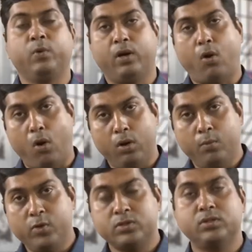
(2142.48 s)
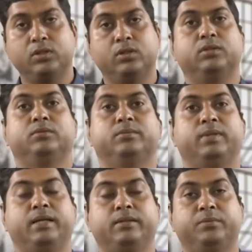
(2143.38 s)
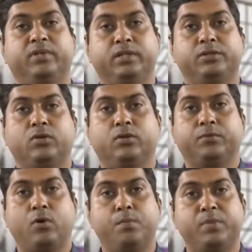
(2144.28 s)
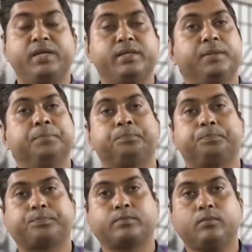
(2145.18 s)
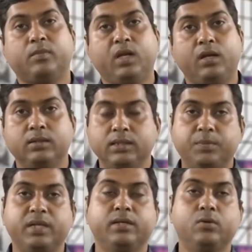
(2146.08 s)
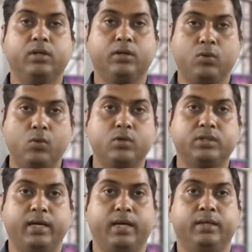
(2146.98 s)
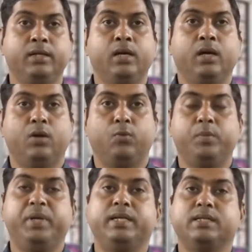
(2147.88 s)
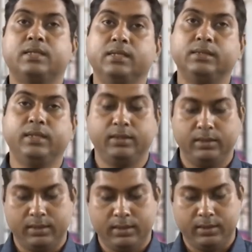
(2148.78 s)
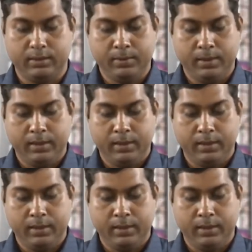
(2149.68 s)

we are almost uh, at the verge of completing this particular course and we will be discussing uh,